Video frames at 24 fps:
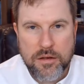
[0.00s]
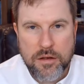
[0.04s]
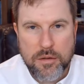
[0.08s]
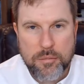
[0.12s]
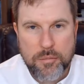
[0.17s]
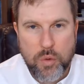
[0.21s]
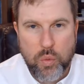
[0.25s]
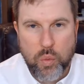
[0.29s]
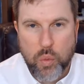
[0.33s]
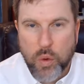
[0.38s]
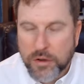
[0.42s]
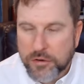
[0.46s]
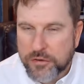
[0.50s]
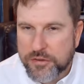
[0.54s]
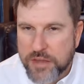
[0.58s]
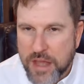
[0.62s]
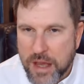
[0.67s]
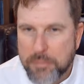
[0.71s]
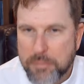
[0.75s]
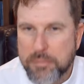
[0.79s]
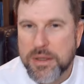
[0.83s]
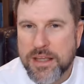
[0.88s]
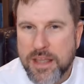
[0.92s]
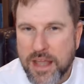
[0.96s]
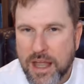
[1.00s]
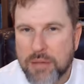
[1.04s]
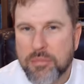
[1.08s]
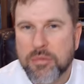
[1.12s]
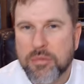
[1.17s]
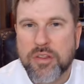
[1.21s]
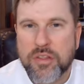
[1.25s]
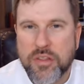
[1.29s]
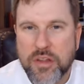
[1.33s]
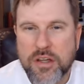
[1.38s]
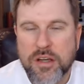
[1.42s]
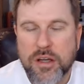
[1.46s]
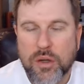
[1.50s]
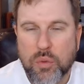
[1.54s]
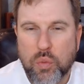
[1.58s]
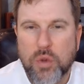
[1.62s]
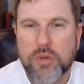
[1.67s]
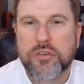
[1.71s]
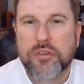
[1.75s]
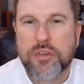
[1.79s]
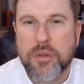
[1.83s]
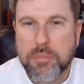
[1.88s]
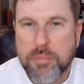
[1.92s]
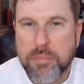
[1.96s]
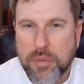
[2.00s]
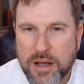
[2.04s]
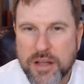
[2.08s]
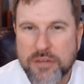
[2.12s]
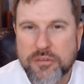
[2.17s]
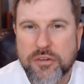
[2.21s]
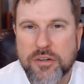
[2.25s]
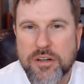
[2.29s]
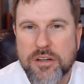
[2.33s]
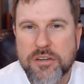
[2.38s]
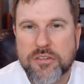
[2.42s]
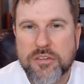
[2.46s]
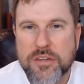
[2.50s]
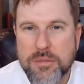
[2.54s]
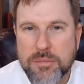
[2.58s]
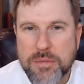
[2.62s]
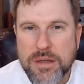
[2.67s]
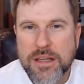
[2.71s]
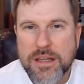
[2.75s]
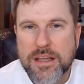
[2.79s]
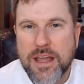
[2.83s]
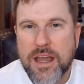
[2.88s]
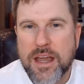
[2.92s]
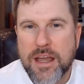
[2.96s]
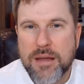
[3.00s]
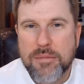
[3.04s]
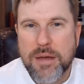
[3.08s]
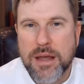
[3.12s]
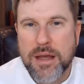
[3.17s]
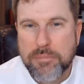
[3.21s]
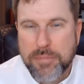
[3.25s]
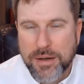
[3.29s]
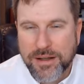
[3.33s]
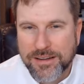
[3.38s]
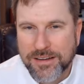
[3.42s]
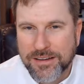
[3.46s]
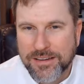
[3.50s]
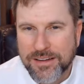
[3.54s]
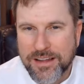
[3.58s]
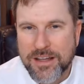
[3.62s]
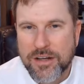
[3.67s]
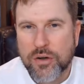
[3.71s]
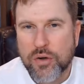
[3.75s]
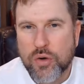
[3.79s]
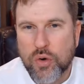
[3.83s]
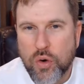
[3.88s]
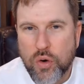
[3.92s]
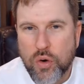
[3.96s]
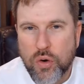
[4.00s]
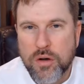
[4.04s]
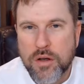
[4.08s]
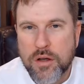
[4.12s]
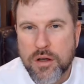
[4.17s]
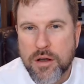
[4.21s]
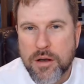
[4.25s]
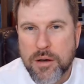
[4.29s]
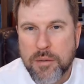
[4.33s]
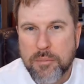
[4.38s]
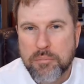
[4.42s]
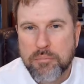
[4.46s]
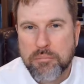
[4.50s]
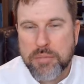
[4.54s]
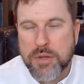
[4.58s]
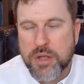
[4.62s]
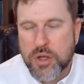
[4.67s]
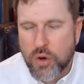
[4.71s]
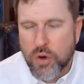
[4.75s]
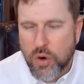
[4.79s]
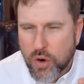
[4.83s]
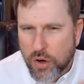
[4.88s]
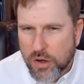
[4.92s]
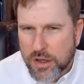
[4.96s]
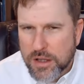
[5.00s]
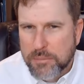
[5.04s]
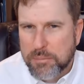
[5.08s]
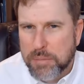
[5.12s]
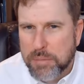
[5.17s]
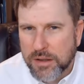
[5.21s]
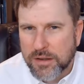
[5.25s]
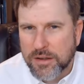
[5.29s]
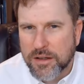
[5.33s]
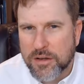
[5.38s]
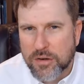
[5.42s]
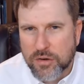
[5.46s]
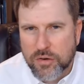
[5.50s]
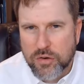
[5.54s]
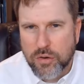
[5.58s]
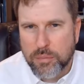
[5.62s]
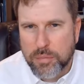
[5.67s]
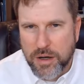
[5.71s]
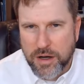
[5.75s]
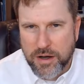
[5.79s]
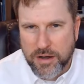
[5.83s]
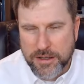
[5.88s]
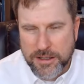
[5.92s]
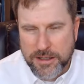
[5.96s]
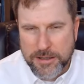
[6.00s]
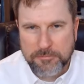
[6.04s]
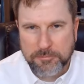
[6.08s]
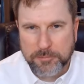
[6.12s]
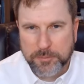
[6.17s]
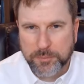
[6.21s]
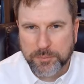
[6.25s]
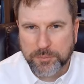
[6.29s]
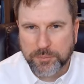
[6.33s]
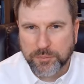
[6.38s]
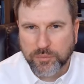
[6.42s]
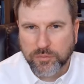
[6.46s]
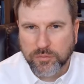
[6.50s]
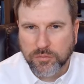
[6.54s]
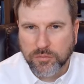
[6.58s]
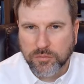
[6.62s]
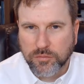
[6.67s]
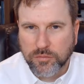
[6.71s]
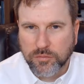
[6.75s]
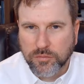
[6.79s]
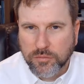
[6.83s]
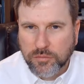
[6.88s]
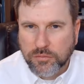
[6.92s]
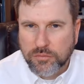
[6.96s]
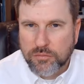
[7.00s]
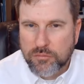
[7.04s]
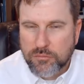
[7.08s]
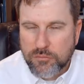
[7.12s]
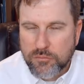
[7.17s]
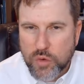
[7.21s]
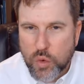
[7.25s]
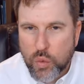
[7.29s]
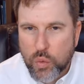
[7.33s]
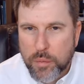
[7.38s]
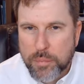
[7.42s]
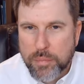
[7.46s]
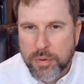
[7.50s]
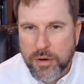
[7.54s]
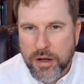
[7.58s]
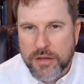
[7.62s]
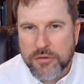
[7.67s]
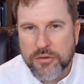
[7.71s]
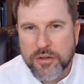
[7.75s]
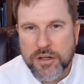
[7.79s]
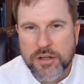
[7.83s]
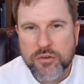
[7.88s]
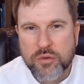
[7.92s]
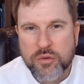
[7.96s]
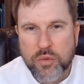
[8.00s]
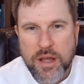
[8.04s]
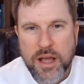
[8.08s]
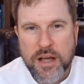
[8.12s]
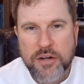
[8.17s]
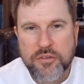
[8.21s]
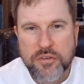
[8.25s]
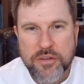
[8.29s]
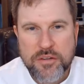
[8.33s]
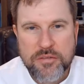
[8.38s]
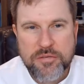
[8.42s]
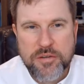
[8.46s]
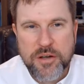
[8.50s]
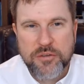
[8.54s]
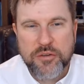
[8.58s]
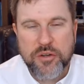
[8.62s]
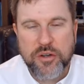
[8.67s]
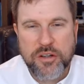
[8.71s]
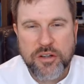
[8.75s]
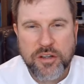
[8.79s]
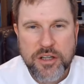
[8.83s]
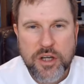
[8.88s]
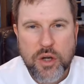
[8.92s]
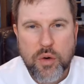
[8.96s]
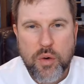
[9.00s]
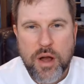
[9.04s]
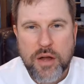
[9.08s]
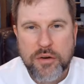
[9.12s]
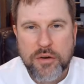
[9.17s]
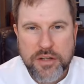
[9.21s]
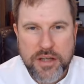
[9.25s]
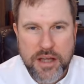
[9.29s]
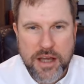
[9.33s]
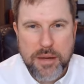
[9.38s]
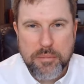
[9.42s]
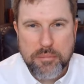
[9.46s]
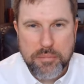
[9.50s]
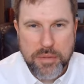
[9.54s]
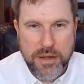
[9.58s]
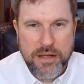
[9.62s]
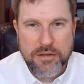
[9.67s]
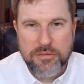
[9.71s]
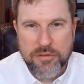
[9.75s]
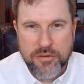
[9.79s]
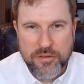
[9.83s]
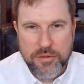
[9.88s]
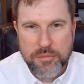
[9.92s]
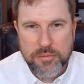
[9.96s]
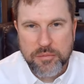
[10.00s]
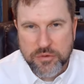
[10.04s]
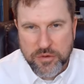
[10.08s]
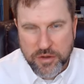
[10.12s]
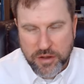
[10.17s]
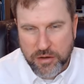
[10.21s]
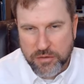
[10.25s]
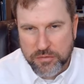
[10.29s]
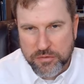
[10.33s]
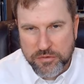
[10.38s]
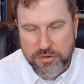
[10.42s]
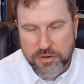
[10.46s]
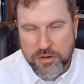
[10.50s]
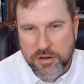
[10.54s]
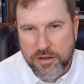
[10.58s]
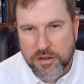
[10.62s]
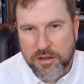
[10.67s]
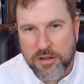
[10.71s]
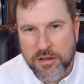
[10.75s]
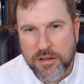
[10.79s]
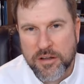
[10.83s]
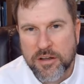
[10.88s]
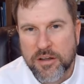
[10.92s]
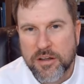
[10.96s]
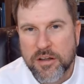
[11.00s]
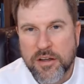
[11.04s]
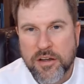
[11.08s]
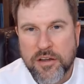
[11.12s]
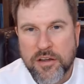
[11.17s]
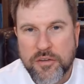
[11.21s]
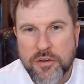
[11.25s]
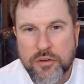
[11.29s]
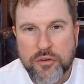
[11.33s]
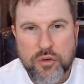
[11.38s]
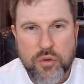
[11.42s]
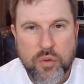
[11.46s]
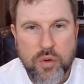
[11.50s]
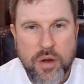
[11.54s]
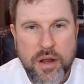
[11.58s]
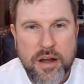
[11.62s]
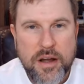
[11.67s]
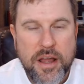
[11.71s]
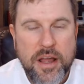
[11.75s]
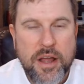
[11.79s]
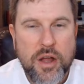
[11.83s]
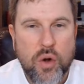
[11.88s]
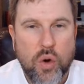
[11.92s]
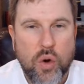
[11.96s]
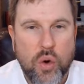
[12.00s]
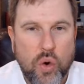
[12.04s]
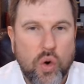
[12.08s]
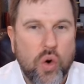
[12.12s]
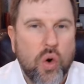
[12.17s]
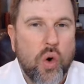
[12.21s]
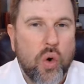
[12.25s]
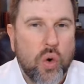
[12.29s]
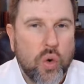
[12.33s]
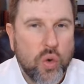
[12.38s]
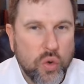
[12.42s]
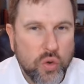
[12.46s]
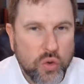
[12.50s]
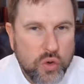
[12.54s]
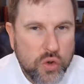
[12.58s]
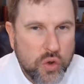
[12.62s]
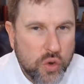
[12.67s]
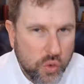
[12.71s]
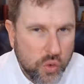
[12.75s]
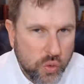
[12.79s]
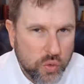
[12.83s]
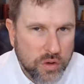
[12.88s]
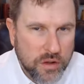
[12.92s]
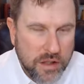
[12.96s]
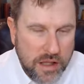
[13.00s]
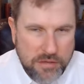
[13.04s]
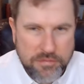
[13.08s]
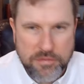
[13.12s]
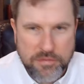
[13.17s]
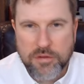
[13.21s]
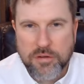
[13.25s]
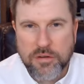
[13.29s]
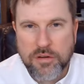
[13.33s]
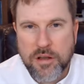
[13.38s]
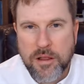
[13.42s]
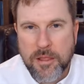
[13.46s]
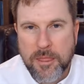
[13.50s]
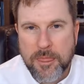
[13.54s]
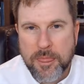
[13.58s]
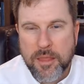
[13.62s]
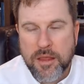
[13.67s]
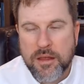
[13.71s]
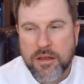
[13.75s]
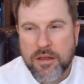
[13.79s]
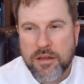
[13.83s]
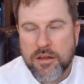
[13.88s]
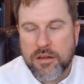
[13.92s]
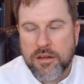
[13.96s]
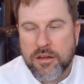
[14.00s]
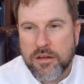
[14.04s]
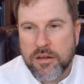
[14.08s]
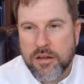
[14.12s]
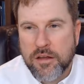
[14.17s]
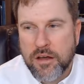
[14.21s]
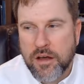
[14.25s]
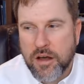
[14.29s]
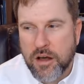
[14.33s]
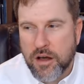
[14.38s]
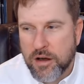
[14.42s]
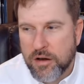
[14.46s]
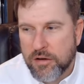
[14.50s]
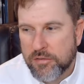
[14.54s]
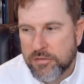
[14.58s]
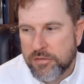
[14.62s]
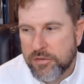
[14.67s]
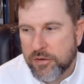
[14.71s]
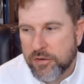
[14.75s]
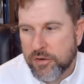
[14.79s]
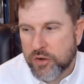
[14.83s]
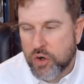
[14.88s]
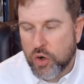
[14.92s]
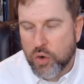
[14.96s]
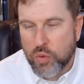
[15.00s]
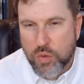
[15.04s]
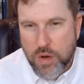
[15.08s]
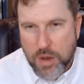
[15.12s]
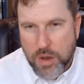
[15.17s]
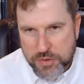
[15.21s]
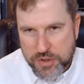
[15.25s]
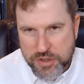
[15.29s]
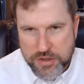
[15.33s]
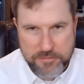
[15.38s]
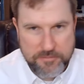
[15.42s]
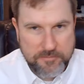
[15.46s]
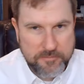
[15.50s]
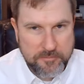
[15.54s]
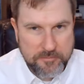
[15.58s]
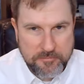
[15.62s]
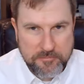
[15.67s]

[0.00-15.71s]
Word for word: But once that became a thing, once the presidency became a political, purely political body, where presidents would actually physically go out and campaign for themselves. This created a whole new level of corruption